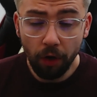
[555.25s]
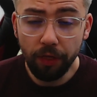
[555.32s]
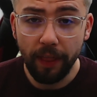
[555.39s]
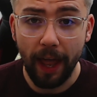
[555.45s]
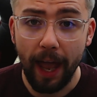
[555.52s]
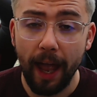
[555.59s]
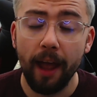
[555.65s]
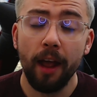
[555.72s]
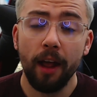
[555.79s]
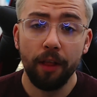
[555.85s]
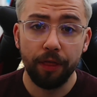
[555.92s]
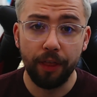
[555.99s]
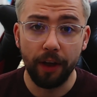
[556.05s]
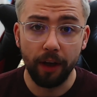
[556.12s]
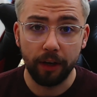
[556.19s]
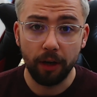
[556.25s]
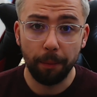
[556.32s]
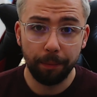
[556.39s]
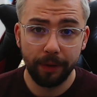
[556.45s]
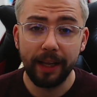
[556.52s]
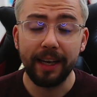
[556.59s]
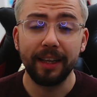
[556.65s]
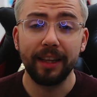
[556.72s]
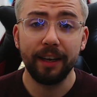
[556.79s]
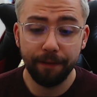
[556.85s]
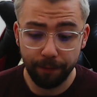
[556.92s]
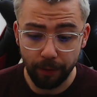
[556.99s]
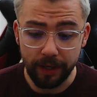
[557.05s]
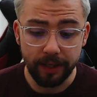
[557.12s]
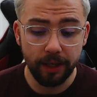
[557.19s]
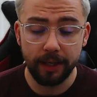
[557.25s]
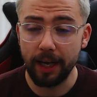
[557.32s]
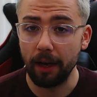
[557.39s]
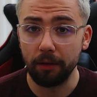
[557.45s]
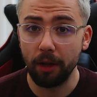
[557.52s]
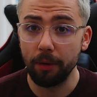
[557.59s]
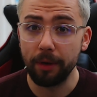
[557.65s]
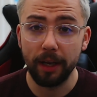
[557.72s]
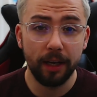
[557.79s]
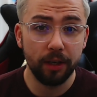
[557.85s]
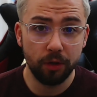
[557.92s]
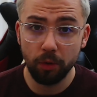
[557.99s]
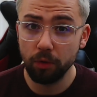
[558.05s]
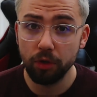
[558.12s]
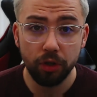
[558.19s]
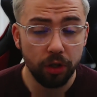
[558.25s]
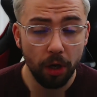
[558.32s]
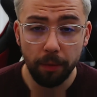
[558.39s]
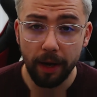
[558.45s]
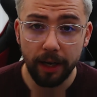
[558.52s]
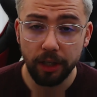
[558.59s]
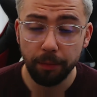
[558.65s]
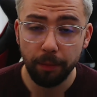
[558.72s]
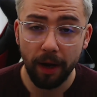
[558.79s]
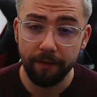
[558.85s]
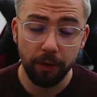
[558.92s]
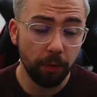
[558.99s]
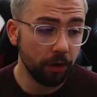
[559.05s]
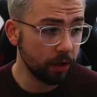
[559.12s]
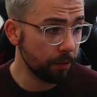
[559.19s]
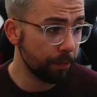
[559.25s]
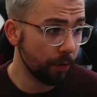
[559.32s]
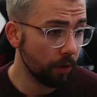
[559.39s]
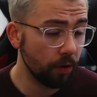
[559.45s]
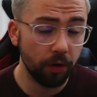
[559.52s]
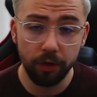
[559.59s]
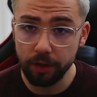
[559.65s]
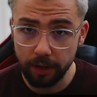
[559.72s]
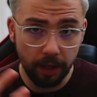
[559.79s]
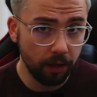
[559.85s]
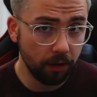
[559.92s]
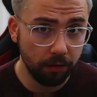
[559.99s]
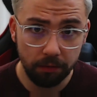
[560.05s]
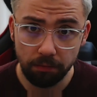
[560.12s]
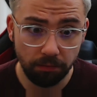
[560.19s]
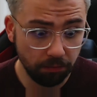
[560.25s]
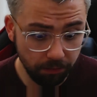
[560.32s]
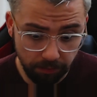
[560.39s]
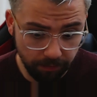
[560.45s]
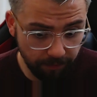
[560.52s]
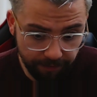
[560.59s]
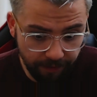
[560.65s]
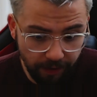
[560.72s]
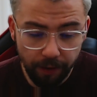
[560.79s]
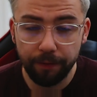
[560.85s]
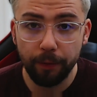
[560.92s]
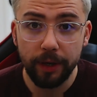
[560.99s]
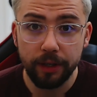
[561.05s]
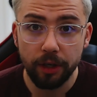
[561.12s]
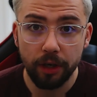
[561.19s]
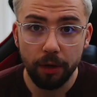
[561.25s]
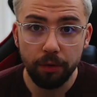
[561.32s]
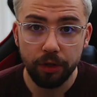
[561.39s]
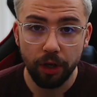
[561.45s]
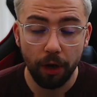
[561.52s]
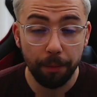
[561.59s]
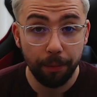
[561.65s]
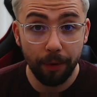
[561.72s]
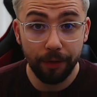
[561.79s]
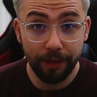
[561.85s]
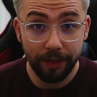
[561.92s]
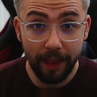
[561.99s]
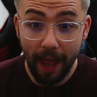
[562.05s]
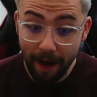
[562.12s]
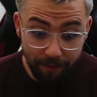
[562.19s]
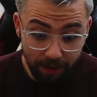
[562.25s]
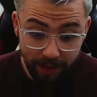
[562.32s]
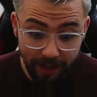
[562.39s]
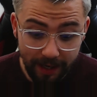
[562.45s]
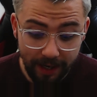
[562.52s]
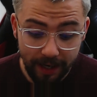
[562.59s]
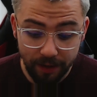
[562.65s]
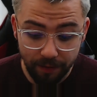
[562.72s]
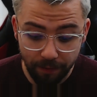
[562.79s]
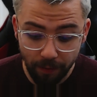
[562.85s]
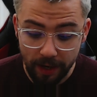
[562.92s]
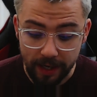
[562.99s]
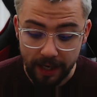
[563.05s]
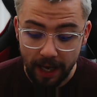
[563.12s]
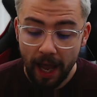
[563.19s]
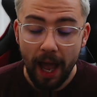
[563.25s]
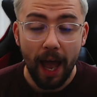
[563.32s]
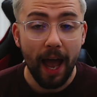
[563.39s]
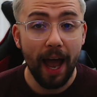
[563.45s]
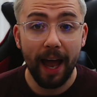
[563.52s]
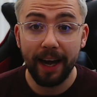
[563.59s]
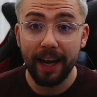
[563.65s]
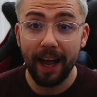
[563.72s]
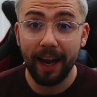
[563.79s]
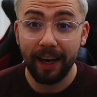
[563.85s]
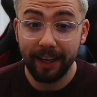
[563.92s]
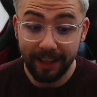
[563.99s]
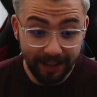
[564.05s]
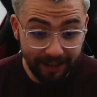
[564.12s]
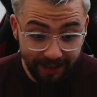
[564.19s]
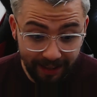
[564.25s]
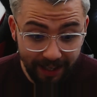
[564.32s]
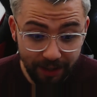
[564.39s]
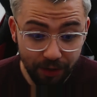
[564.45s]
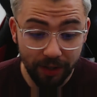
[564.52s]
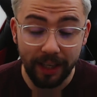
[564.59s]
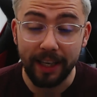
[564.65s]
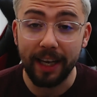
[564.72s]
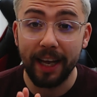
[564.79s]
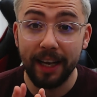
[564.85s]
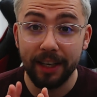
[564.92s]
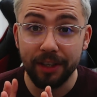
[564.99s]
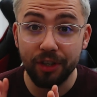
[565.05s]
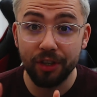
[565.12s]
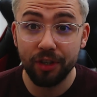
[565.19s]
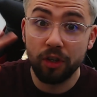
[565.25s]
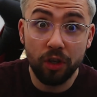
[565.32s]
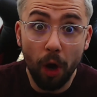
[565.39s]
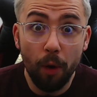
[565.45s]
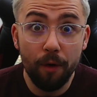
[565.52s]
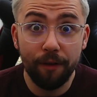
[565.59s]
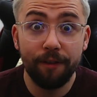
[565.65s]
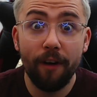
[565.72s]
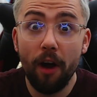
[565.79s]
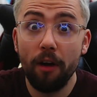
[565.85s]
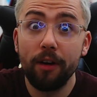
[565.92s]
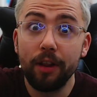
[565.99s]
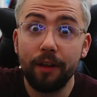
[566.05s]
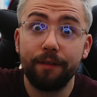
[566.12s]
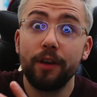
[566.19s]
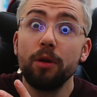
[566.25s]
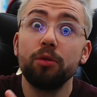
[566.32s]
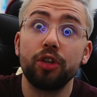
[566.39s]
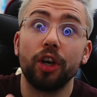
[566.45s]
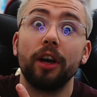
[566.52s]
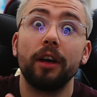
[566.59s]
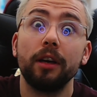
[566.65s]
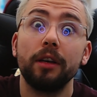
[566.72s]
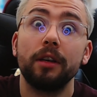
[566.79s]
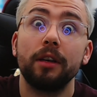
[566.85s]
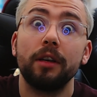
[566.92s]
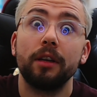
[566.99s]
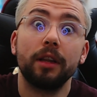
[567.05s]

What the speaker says: on there that are completely free to download. It's all just donation where if you want to support us, then feel free to do so, but everything is free. And literally, it is so far in the future,